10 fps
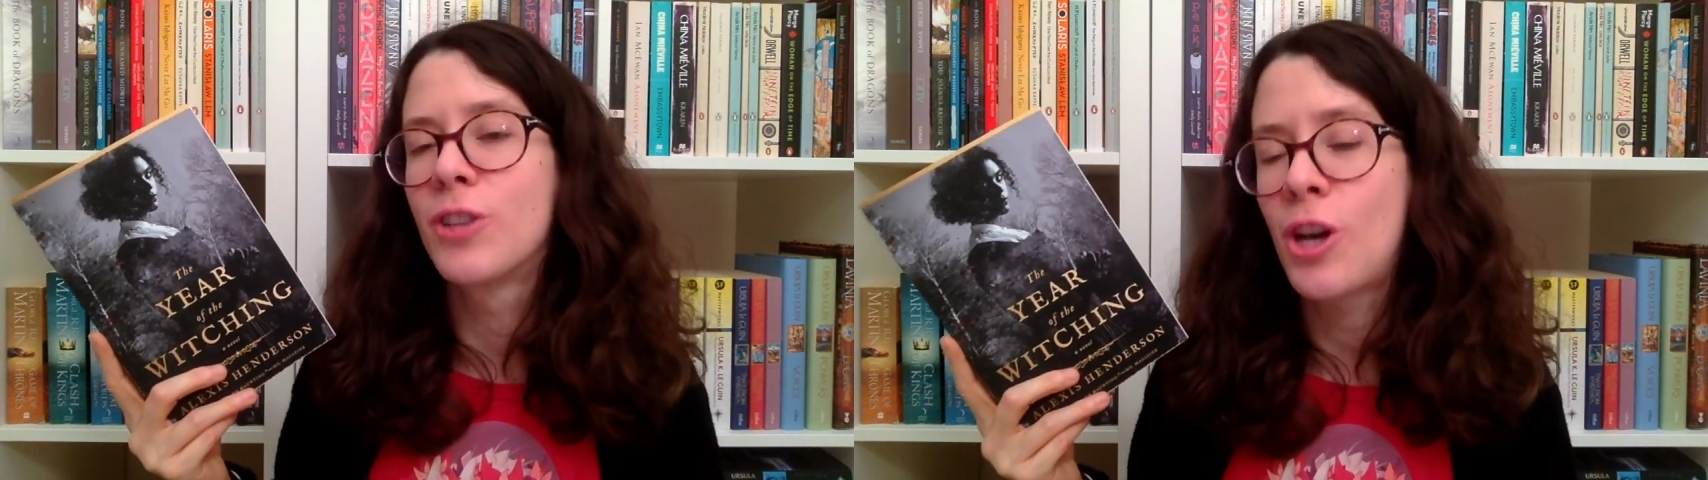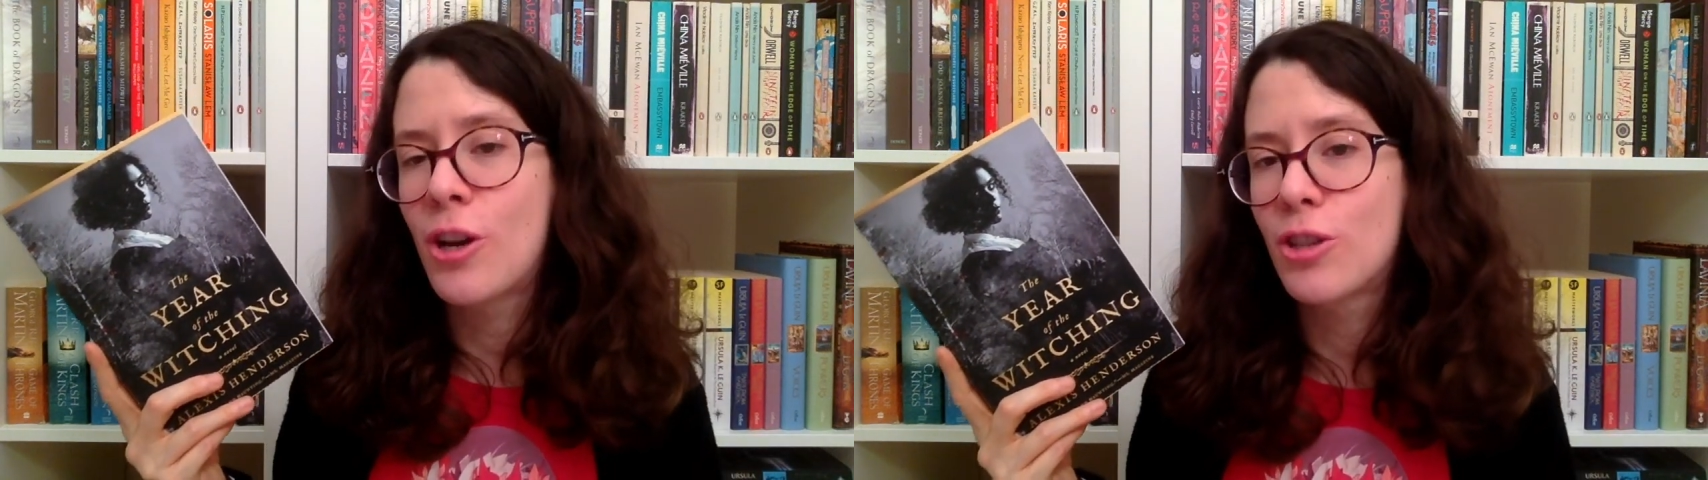
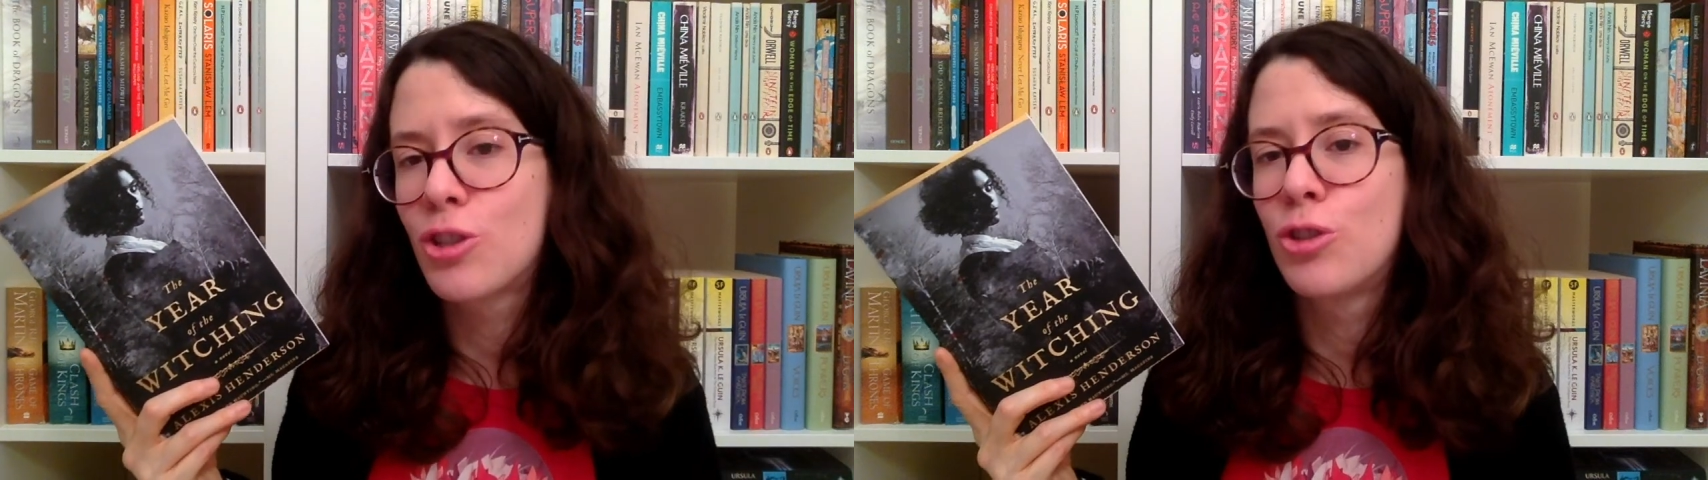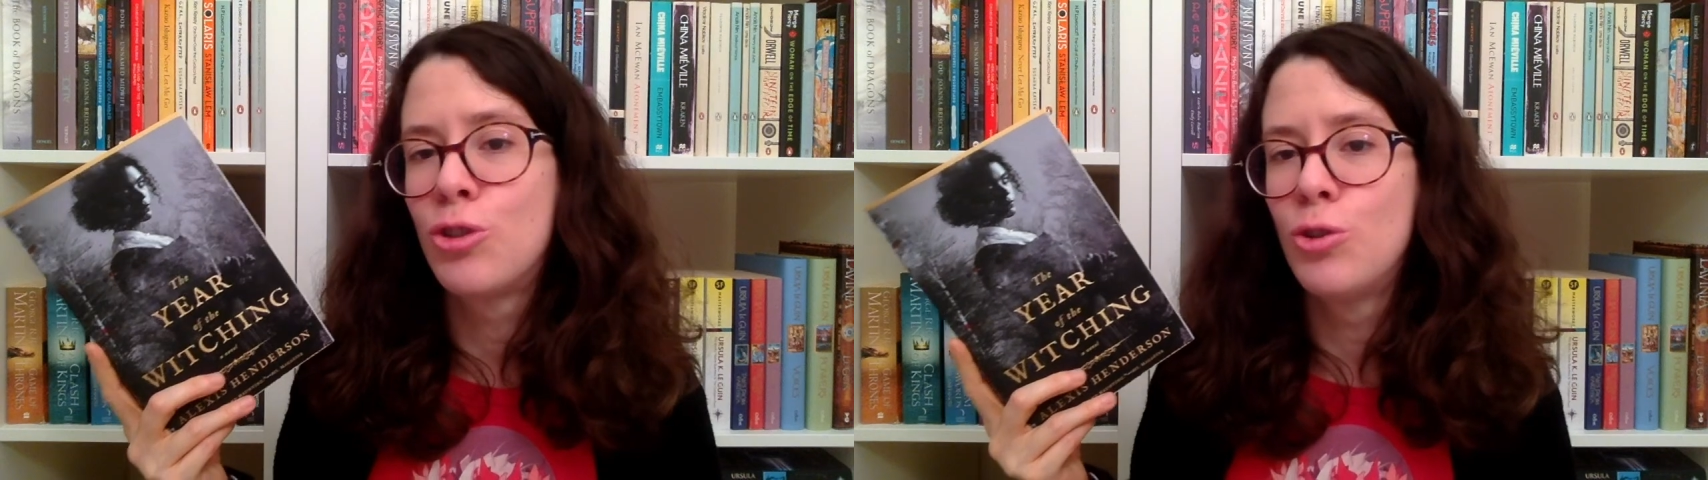curse
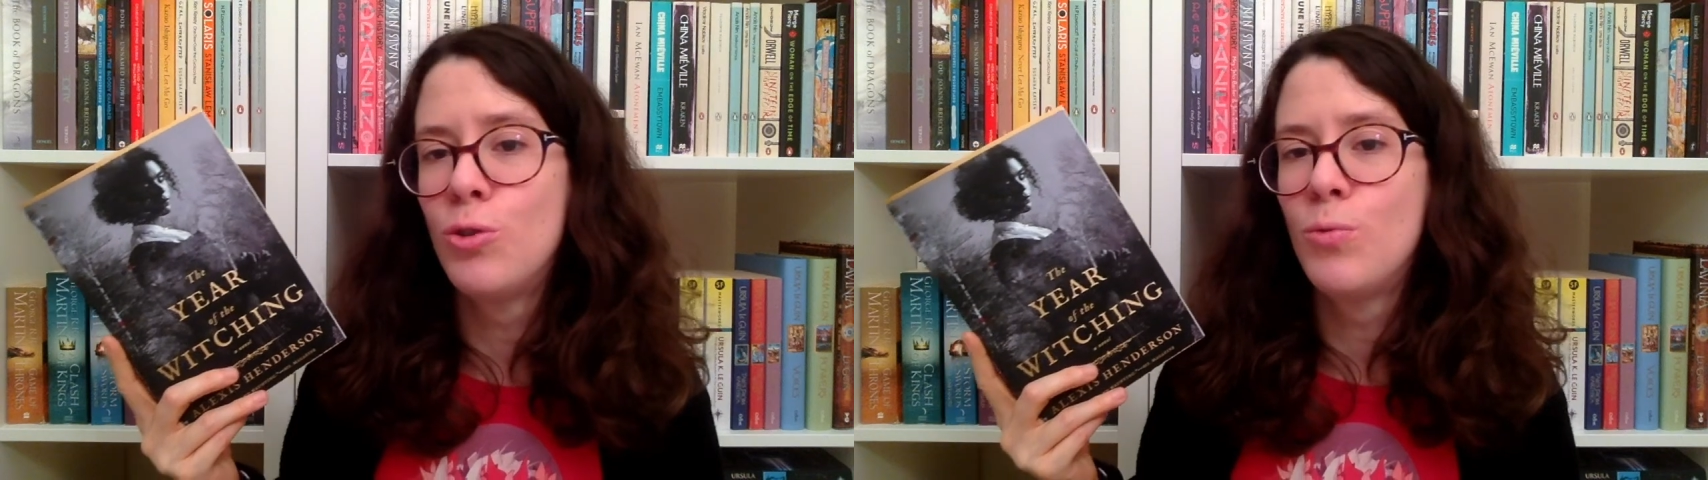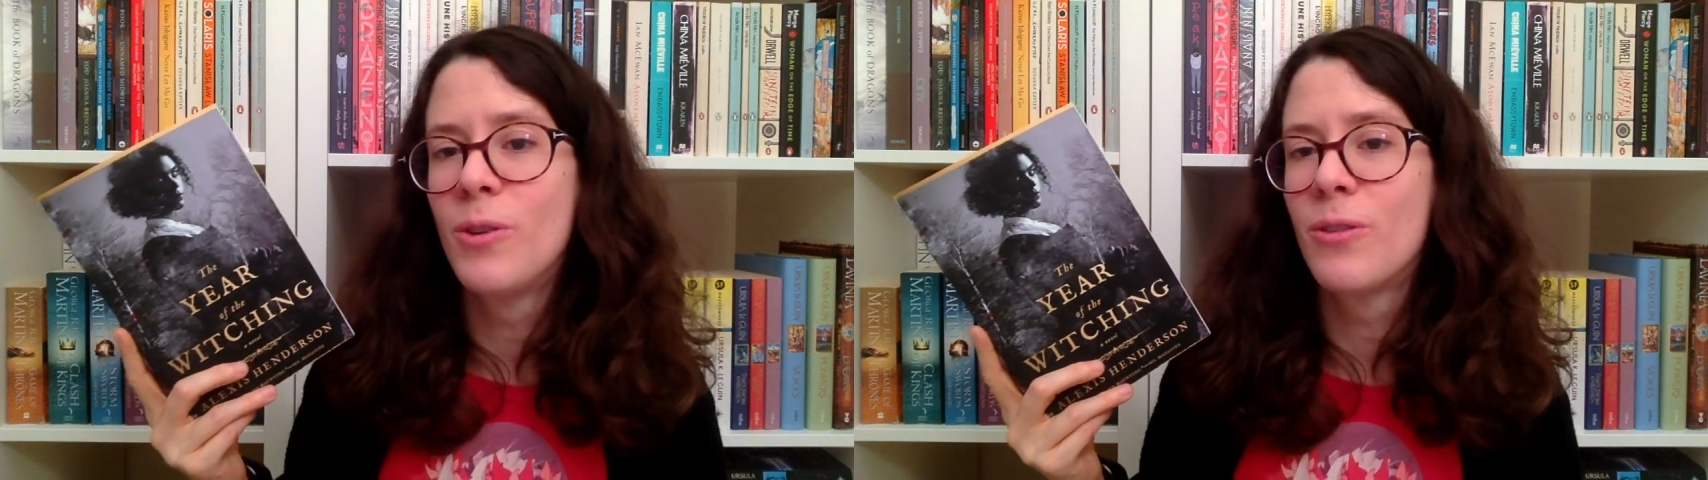to
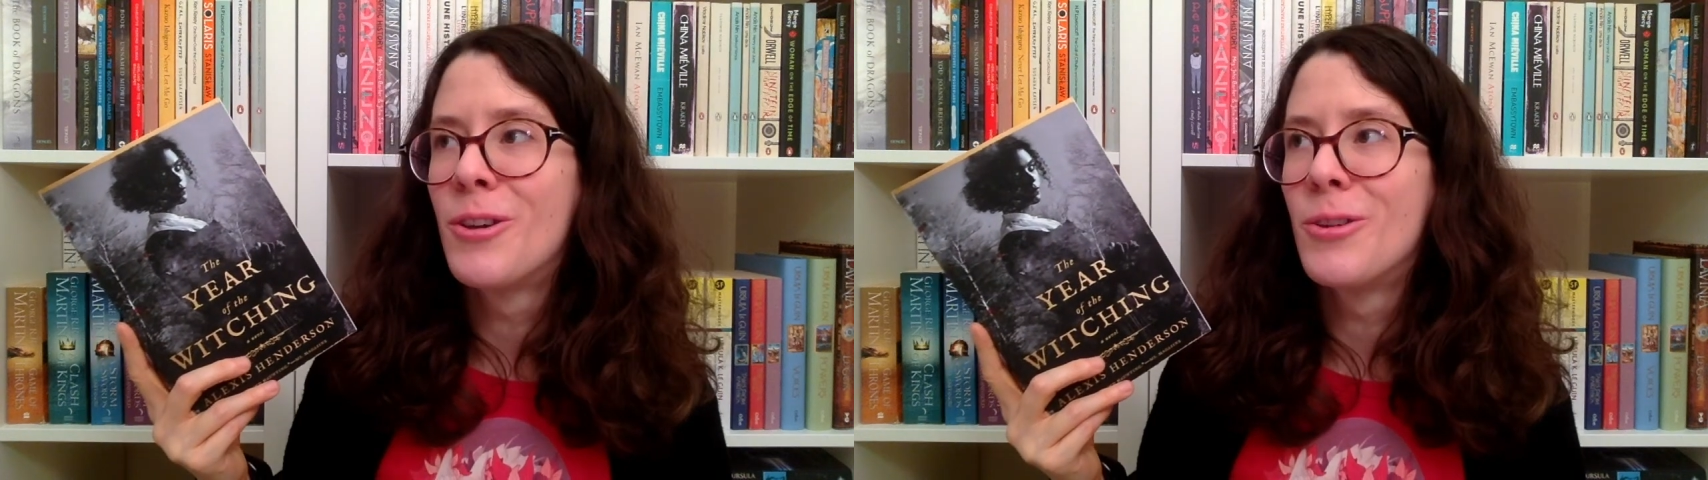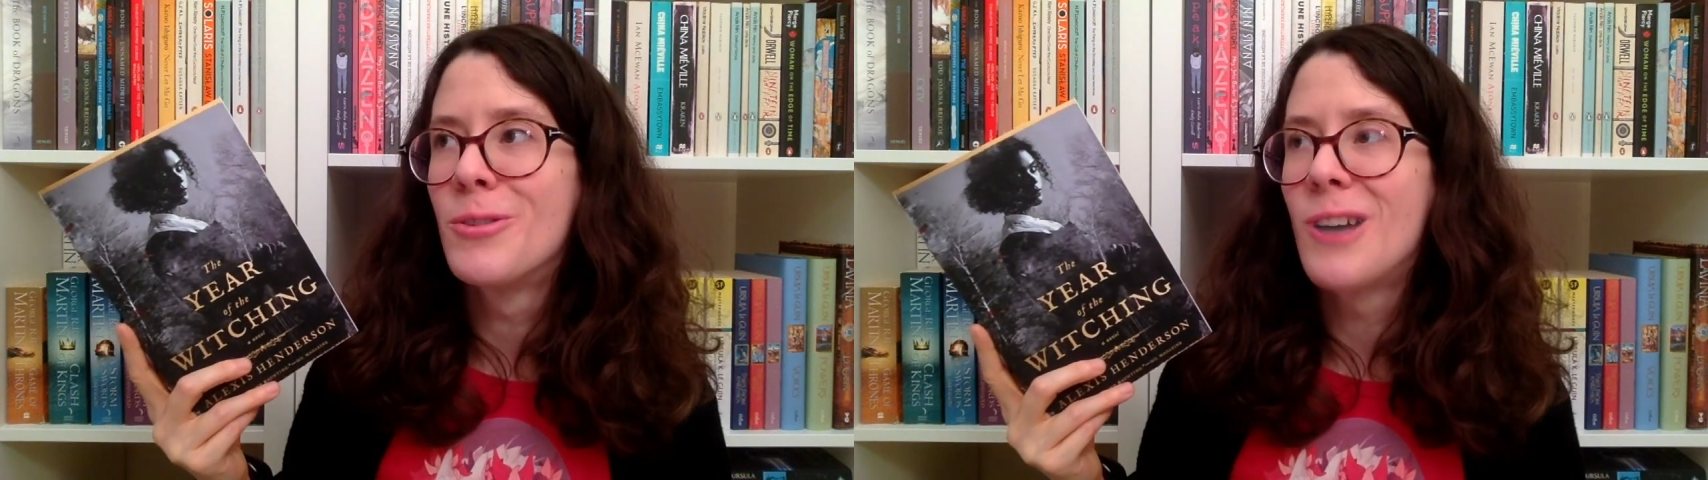do with
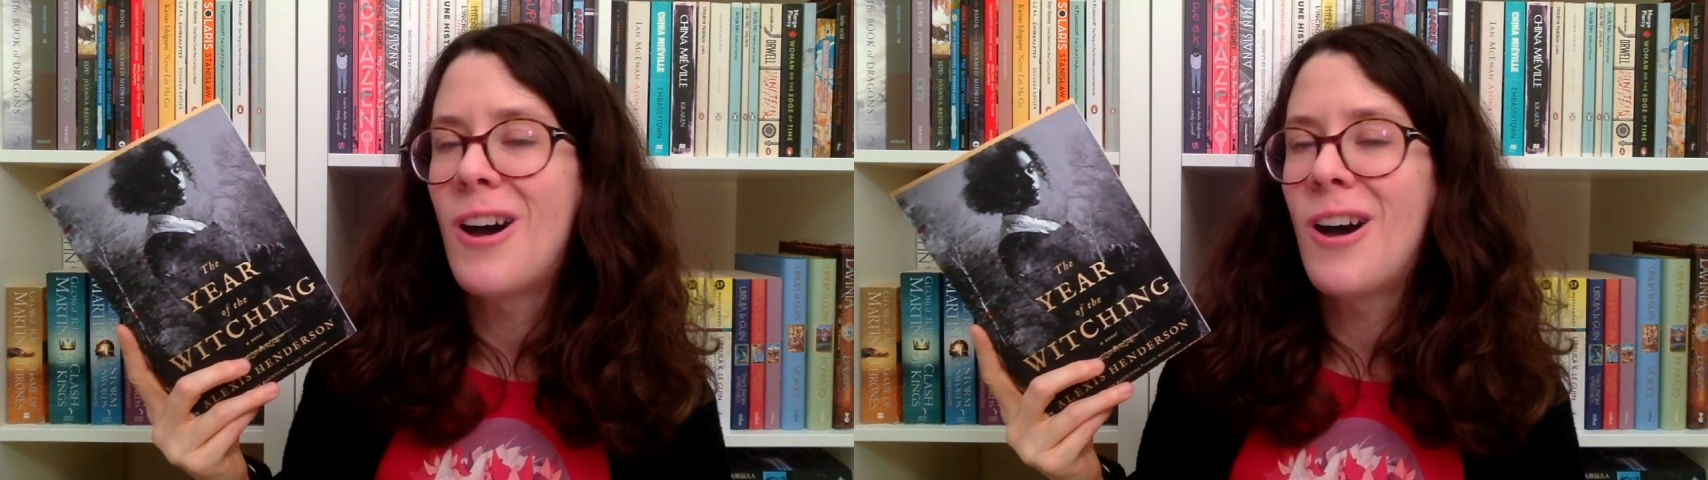those